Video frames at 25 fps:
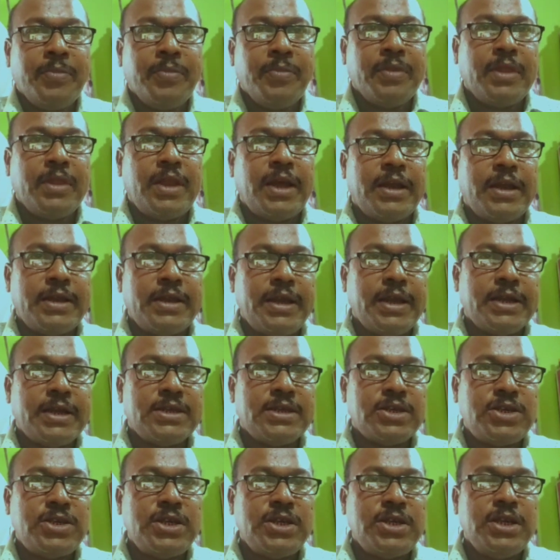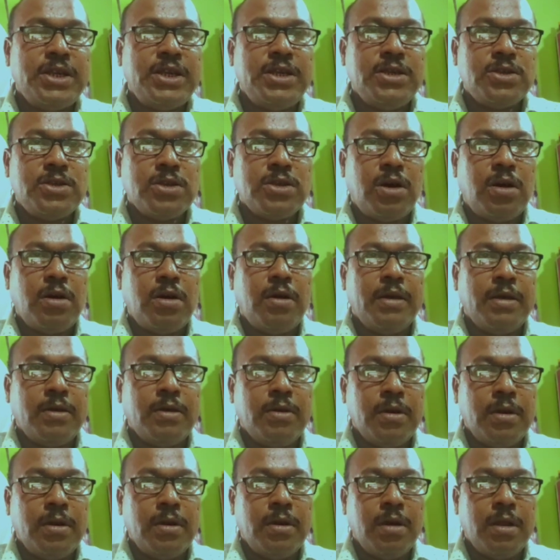that there is a series
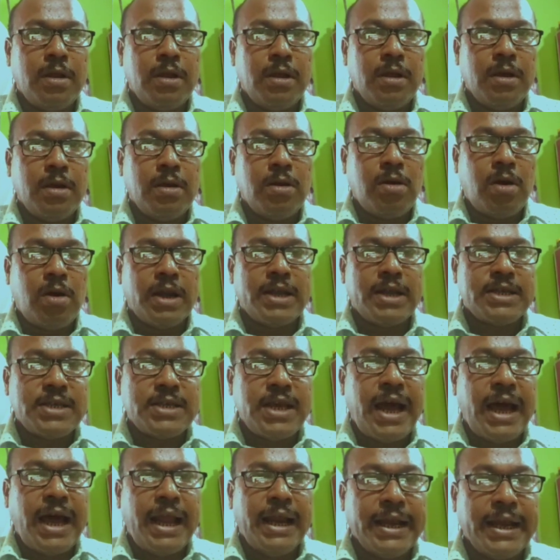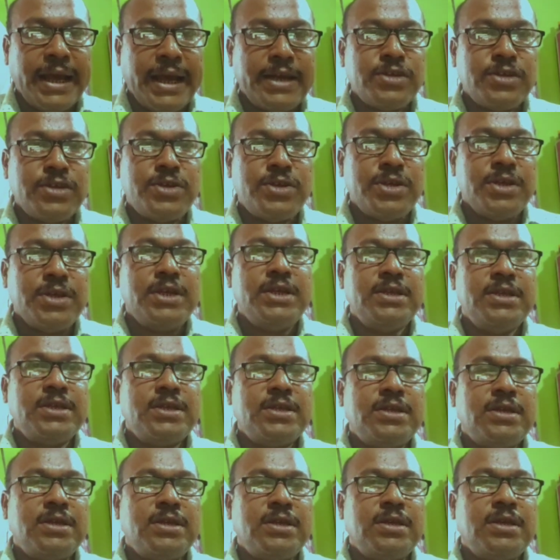called as alkane
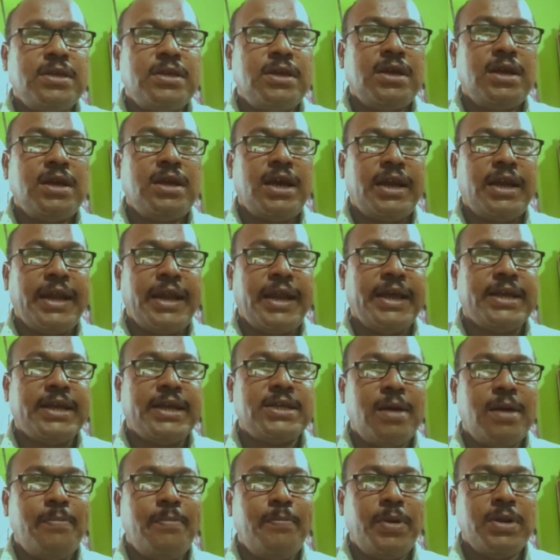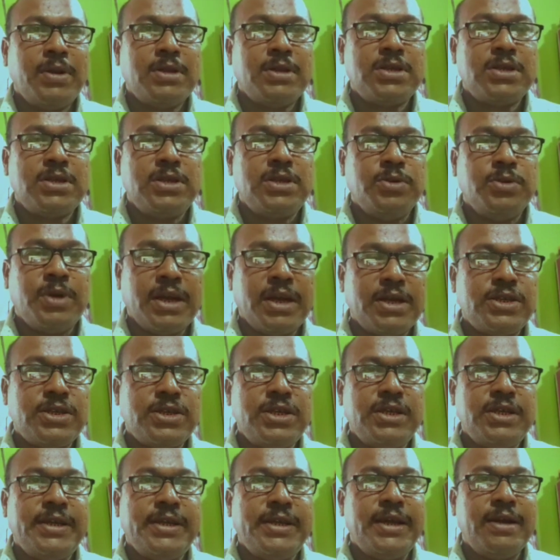series, and examples you can
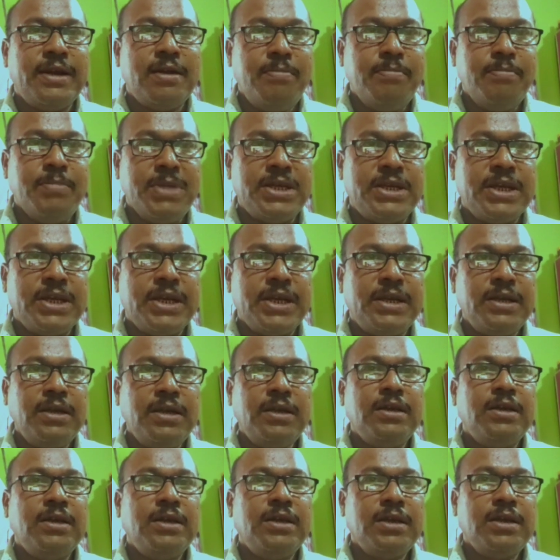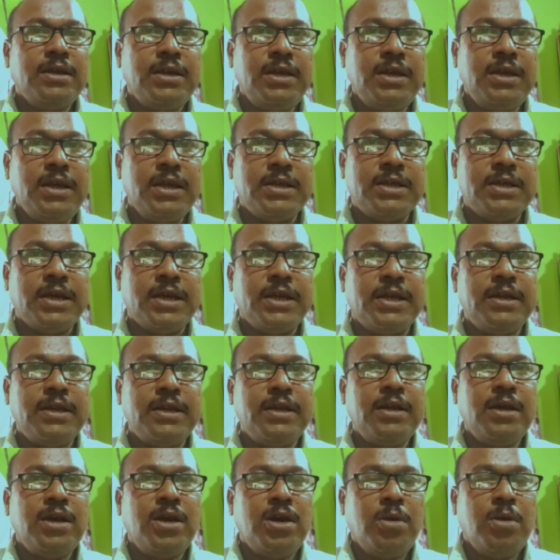see there: methane, ethane,
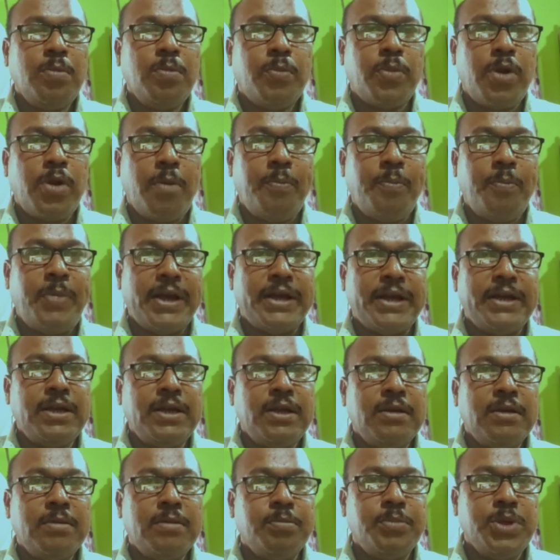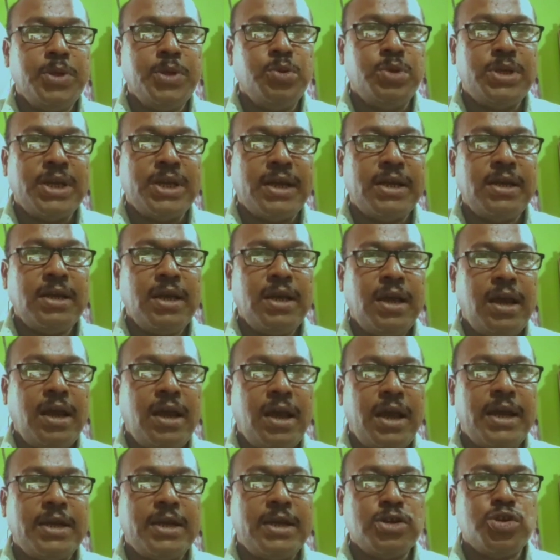propane, butane,
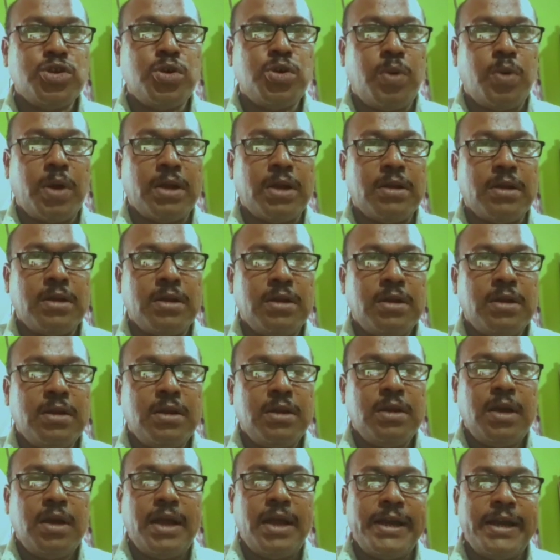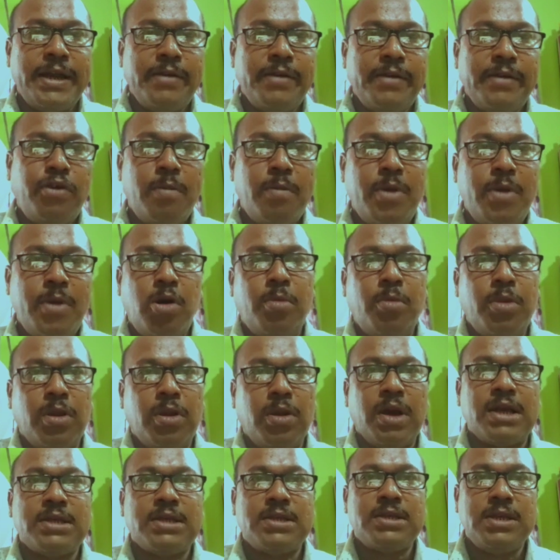and so on, and they form a
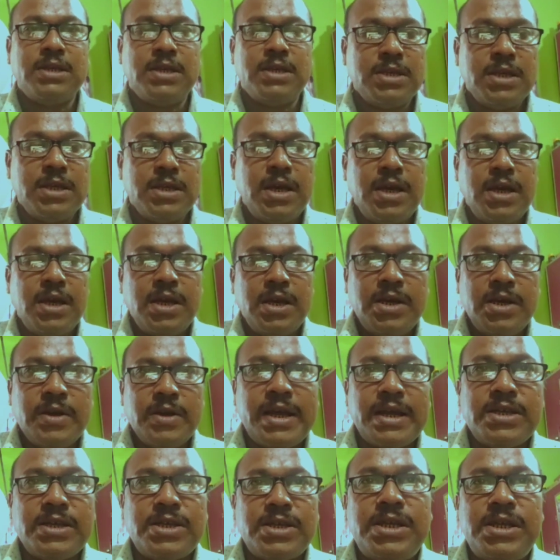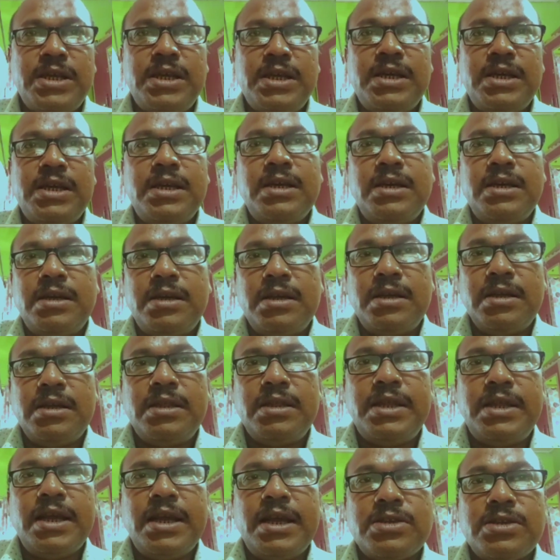homologous series. You can see
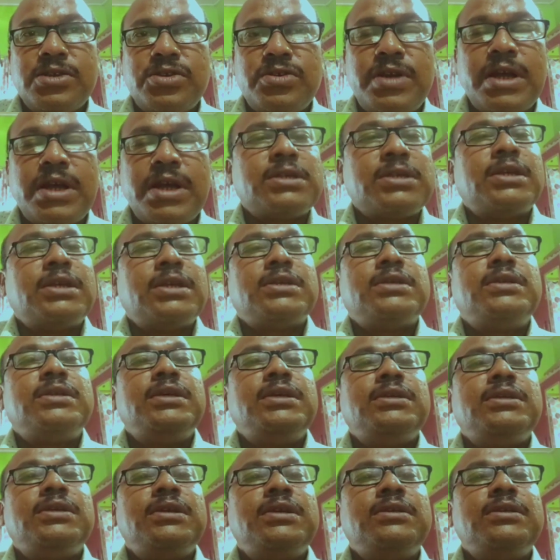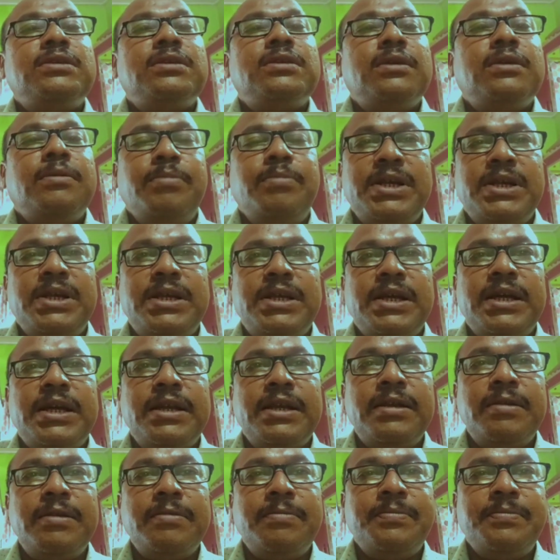their structures. This is methane,